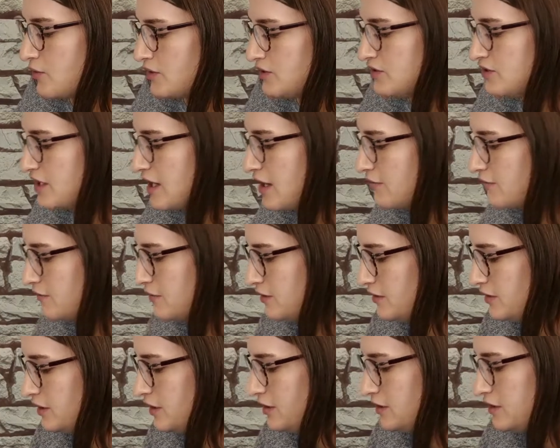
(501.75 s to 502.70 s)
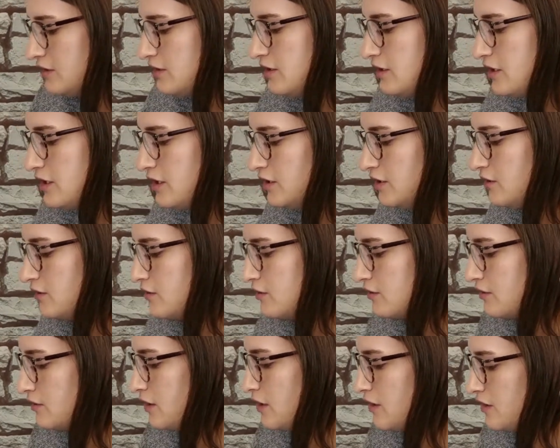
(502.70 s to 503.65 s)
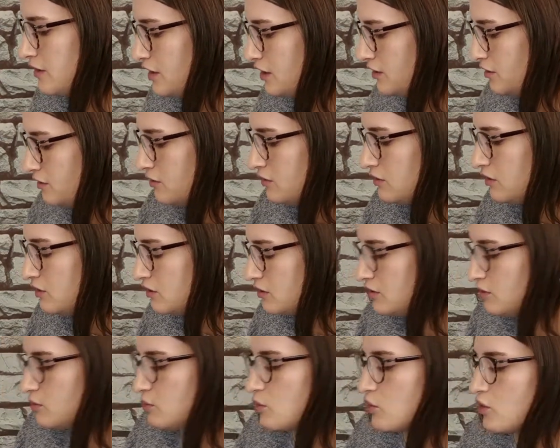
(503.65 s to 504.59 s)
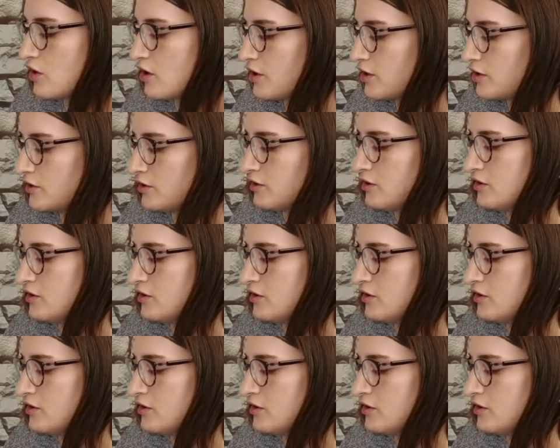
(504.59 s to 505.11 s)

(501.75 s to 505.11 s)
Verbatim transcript: we definitely gonna need, I think, a little more